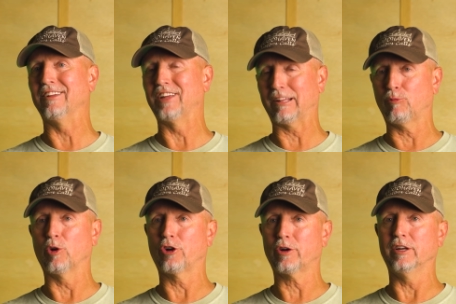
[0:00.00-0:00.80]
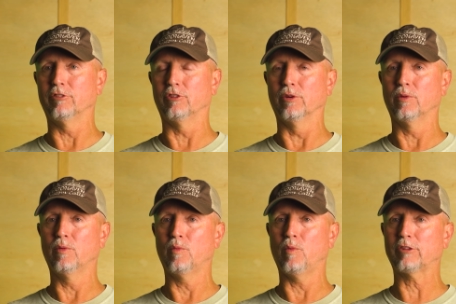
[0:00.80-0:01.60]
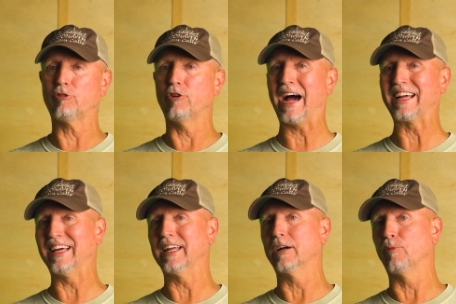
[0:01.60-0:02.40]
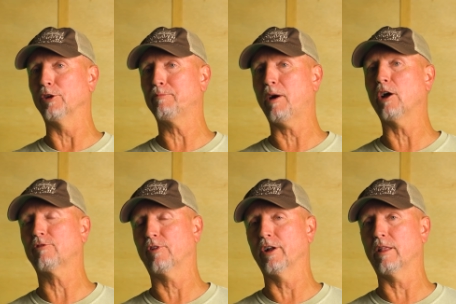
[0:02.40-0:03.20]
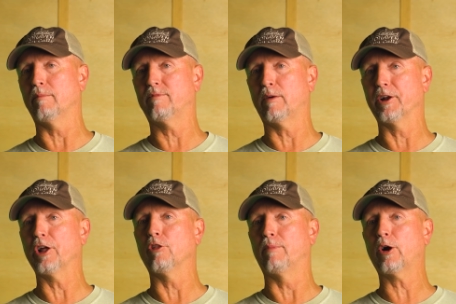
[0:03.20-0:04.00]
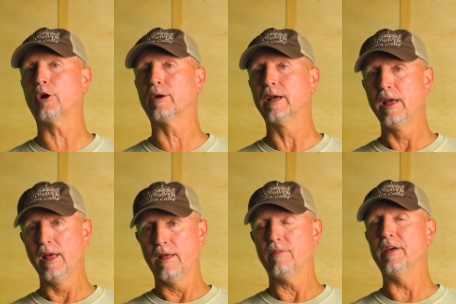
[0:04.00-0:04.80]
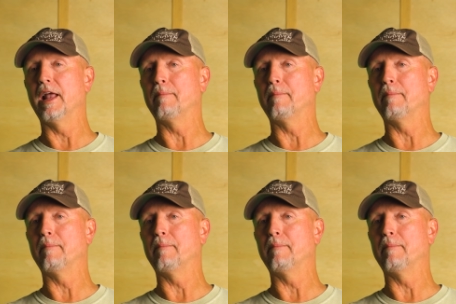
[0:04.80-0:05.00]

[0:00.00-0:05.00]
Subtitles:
that's what turkeys do. Once they're not getting a response from another bird, then they